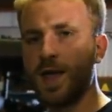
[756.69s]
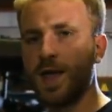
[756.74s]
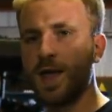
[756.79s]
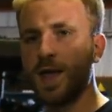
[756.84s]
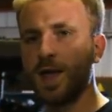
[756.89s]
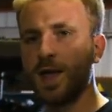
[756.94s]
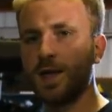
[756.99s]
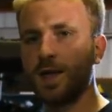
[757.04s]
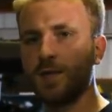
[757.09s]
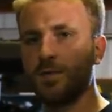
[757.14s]

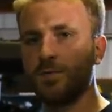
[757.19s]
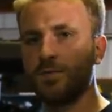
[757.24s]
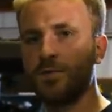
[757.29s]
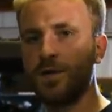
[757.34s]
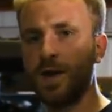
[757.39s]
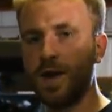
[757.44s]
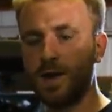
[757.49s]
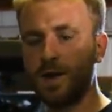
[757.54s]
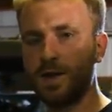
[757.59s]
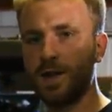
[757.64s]
a
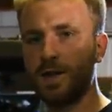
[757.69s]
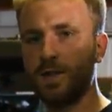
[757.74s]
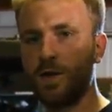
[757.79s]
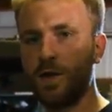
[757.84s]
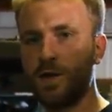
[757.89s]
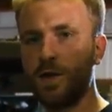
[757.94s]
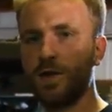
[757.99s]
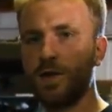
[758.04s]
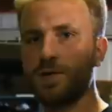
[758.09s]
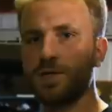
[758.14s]
very
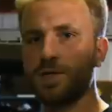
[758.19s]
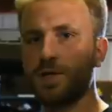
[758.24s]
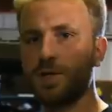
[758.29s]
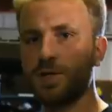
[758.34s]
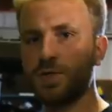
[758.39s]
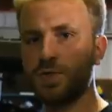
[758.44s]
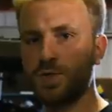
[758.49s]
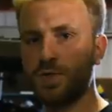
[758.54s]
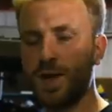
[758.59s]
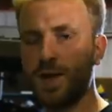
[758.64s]
large
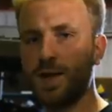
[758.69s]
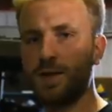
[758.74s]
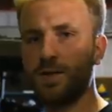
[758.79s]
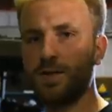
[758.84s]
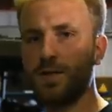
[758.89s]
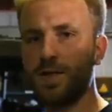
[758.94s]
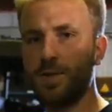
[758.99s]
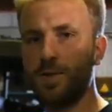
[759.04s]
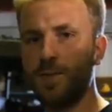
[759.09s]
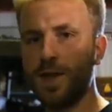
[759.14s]

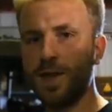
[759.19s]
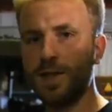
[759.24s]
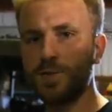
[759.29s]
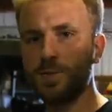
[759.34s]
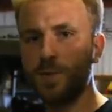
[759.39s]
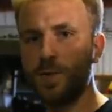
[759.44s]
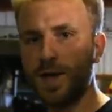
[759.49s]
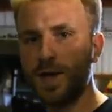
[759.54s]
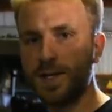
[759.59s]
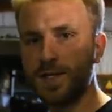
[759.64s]
trailer that weighed
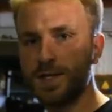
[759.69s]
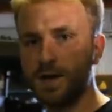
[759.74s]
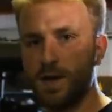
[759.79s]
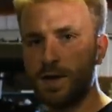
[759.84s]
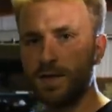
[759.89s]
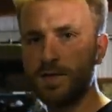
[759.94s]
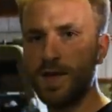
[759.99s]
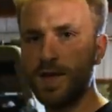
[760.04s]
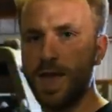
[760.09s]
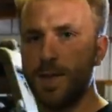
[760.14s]
twenty
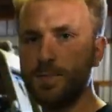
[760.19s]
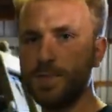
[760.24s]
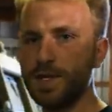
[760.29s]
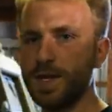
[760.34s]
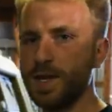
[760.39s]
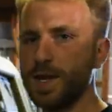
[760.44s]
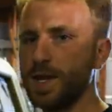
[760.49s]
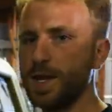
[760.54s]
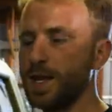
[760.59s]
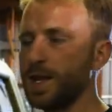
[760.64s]
tons
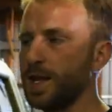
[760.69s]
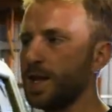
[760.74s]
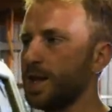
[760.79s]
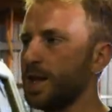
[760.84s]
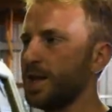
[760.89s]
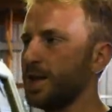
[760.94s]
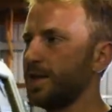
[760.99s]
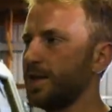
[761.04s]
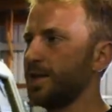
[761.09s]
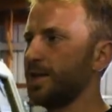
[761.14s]
empty.
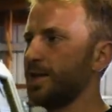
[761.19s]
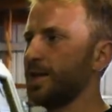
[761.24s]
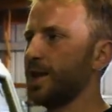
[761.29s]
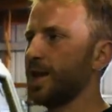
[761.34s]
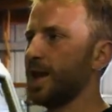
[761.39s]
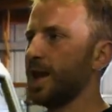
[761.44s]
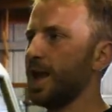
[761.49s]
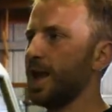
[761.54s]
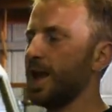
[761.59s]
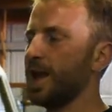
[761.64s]
Huh.
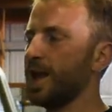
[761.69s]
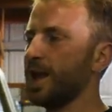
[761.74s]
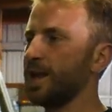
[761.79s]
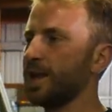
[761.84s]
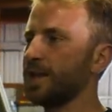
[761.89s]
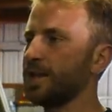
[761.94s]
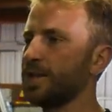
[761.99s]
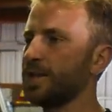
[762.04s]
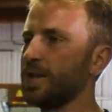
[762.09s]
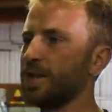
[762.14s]

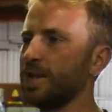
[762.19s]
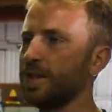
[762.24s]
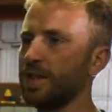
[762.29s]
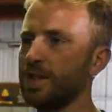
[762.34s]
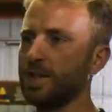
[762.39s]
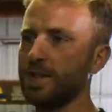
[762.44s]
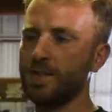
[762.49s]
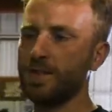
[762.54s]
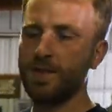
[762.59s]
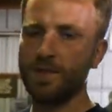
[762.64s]
And
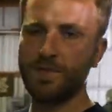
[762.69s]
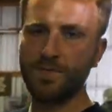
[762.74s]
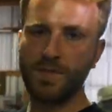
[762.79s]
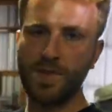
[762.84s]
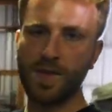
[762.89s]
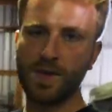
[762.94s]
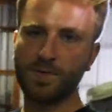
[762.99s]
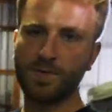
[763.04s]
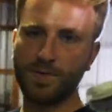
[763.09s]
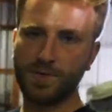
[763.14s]
this
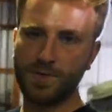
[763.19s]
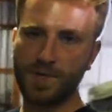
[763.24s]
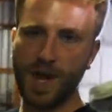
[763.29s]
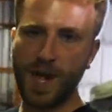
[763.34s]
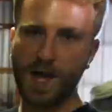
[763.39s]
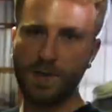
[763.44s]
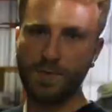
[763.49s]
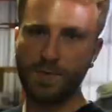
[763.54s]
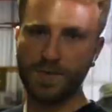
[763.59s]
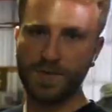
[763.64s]
vehicle's
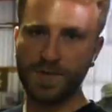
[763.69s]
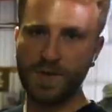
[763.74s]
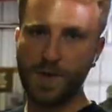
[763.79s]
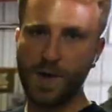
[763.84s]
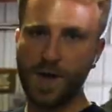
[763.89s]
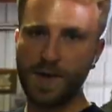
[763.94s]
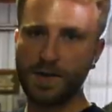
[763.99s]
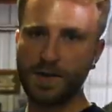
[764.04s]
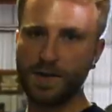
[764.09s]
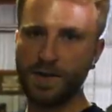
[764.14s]
job was to
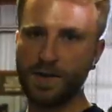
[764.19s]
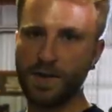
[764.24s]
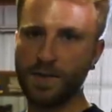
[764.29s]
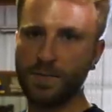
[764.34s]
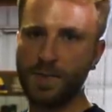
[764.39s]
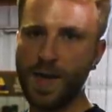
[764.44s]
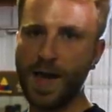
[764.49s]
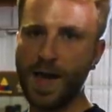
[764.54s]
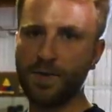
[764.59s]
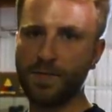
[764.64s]
go out into
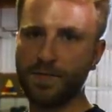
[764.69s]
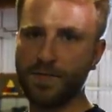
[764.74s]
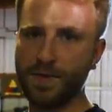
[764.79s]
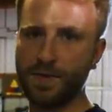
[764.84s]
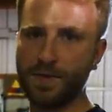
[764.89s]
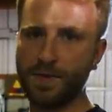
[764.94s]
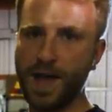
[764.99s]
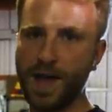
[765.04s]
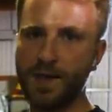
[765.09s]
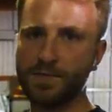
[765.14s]
the
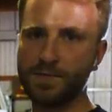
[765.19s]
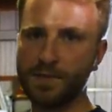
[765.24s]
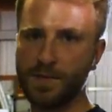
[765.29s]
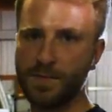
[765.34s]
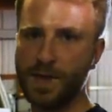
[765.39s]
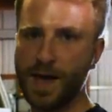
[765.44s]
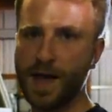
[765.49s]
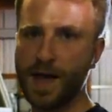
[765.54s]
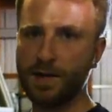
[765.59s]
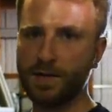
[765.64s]
battlefield after
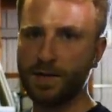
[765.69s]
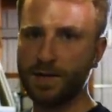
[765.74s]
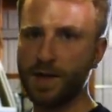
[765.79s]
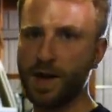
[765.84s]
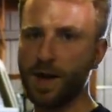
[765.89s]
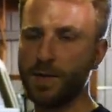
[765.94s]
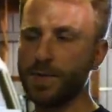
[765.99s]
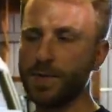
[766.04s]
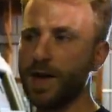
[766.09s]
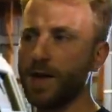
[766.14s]
the battle had
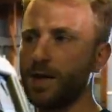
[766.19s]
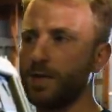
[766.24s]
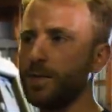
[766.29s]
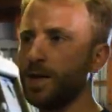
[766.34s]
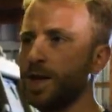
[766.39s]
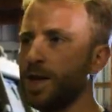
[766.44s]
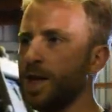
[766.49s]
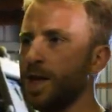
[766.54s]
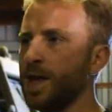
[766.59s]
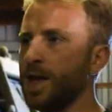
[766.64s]
calmed down
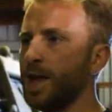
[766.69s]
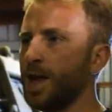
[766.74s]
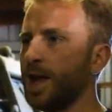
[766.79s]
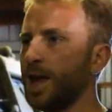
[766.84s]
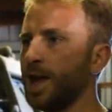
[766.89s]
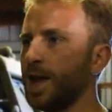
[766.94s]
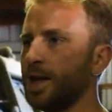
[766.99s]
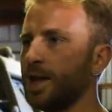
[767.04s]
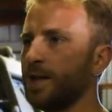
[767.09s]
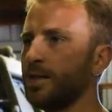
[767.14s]

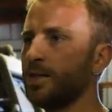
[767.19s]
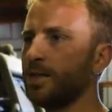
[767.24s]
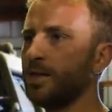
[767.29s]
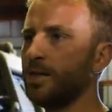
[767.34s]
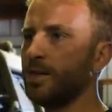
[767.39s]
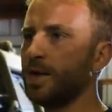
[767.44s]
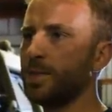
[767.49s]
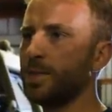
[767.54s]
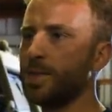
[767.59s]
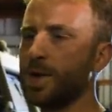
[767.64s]
and in
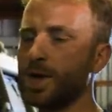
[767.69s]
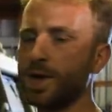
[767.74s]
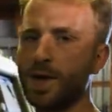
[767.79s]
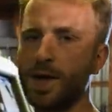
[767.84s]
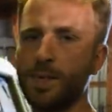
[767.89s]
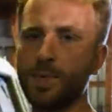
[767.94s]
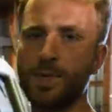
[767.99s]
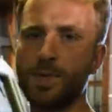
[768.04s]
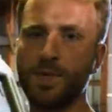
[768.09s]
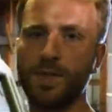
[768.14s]
theory pick
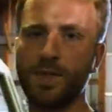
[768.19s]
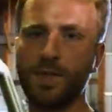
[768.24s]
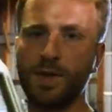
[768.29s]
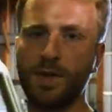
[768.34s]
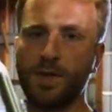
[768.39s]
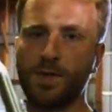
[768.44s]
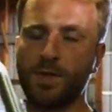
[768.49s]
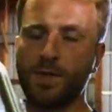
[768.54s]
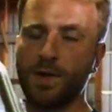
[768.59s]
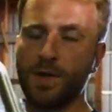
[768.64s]
up
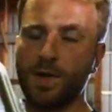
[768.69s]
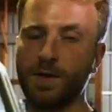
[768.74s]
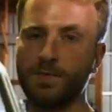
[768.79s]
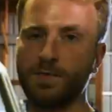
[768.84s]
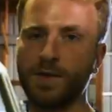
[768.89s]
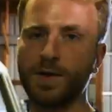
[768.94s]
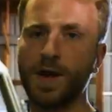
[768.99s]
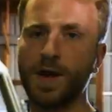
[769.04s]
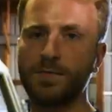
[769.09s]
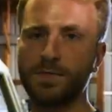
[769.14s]
or uh,
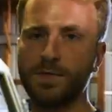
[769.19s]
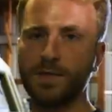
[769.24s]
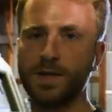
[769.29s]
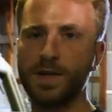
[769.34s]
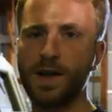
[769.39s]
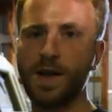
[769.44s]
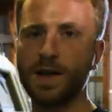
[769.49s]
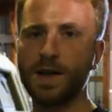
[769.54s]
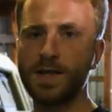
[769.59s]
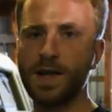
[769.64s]
recover the
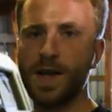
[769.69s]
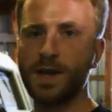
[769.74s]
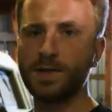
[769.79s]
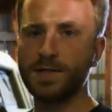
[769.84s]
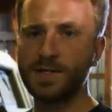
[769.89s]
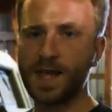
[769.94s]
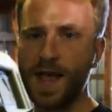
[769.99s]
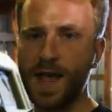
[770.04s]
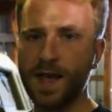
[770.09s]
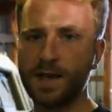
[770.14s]
knocked
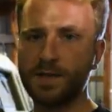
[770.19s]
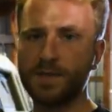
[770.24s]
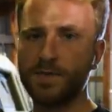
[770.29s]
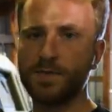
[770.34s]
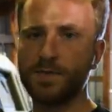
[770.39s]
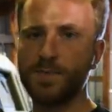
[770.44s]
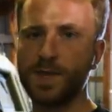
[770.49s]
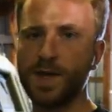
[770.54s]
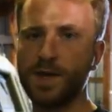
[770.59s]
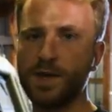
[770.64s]
out
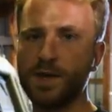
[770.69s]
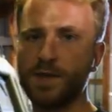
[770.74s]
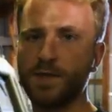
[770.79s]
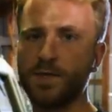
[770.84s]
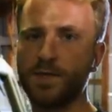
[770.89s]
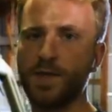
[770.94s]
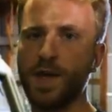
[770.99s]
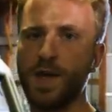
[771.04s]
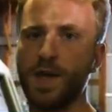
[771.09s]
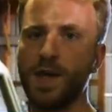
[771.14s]
tanks,
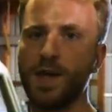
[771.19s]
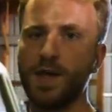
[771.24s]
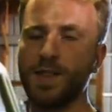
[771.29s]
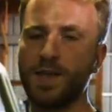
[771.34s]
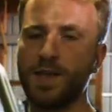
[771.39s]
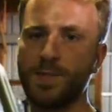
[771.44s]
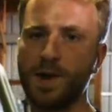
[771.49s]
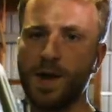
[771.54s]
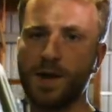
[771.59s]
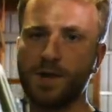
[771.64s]
because
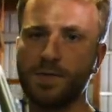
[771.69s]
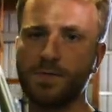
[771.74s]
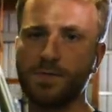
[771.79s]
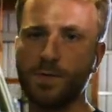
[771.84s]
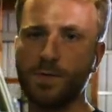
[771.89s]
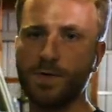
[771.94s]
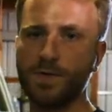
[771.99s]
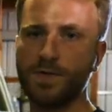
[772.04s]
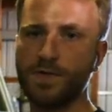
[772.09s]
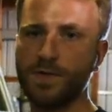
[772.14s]
the American
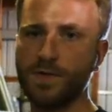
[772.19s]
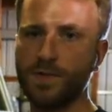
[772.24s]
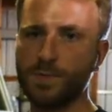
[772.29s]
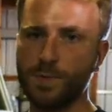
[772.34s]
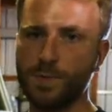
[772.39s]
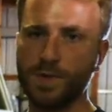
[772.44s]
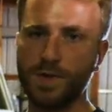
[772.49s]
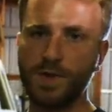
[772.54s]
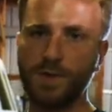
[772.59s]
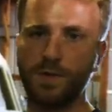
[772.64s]
forces
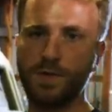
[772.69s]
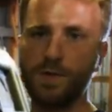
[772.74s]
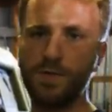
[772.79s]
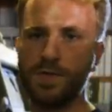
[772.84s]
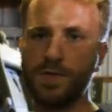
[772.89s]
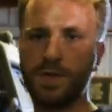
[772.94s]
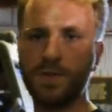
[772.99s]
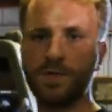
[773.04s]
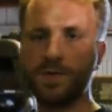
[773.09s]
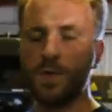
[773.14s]
were
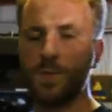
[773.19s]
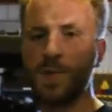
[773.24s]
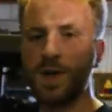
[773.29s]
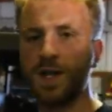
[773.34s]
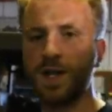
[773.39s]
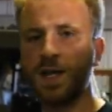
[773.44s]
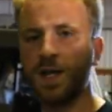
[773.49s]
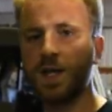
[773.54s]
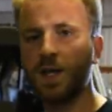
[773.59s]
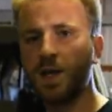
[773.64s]
losing so
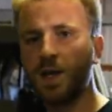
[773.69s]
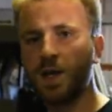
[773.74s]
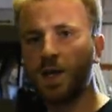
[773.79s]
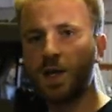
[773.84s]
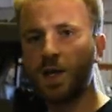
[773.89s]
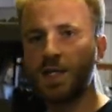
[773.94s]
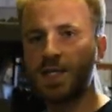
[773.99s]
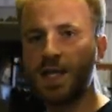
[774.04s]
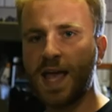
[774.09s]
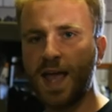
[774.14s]
many
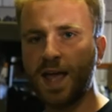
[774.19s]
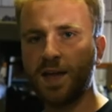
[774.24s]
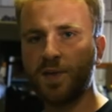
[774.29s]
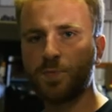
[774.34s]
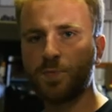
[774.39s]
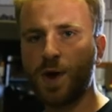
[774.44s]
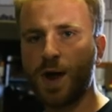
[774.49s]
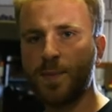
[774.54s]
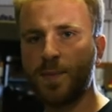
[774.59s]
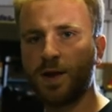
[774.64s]

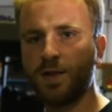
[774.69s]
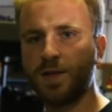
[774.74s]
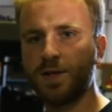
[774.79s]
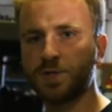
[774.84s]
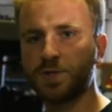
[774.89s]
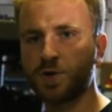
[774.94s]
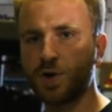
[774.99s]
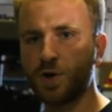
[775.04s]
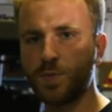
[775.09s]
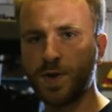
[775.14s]
tanks, primarily
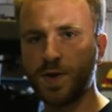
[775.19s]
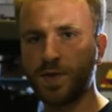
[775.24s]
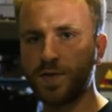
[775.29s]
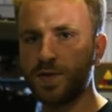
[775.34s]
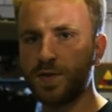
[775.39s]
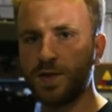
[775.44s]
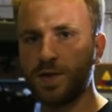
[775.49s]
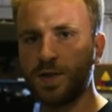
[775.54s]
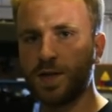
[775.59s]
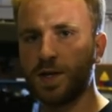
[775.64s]

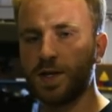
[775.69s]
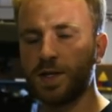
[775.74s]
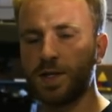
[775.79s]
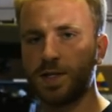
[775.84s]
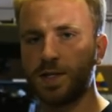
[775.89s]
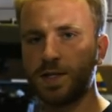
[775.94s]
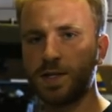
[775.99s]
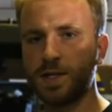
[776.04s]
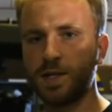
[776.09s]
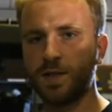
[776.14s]
Shermans, to the
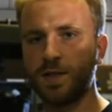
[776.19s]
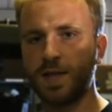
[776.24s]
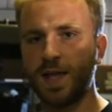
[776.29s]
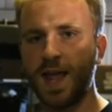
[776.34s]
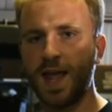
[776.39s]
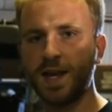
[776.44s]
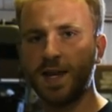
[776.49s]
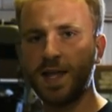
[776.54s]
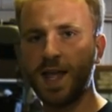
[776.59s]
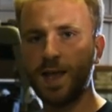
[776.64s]
to
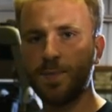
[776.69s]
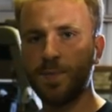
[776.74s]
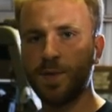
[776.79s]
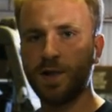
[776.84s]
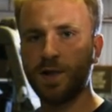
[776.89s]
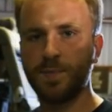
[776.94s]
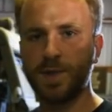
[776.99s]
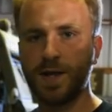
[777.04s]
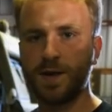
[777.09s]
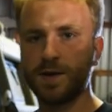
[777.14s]
the eighty-eight
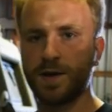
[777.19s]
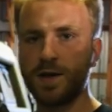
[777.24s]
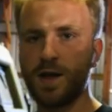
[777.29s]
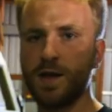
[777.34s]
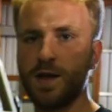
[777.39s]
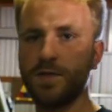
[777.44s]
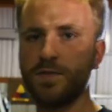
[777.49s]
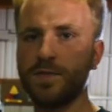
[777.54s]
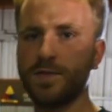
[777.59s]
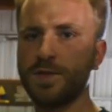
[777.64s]
millimeter
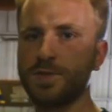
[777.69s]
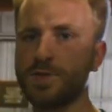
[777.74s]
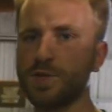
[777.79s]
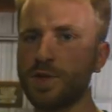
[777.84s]
guns that the